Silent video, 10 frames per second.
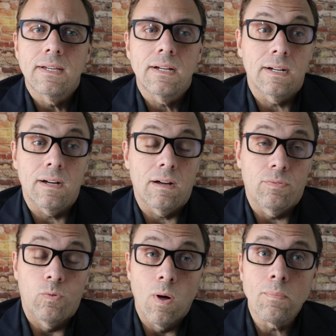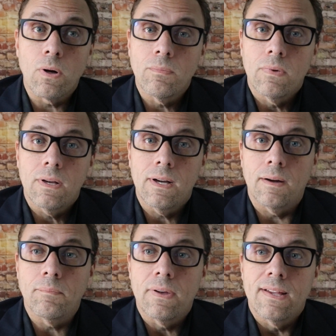a former
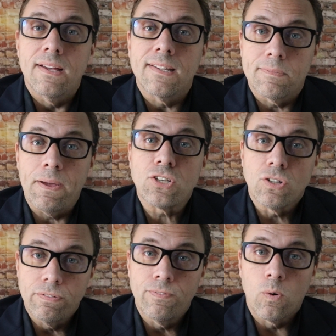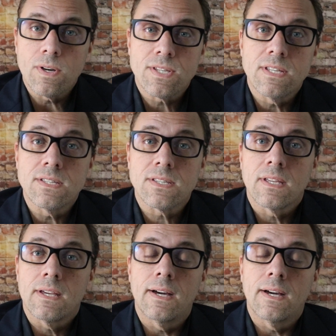Special Forces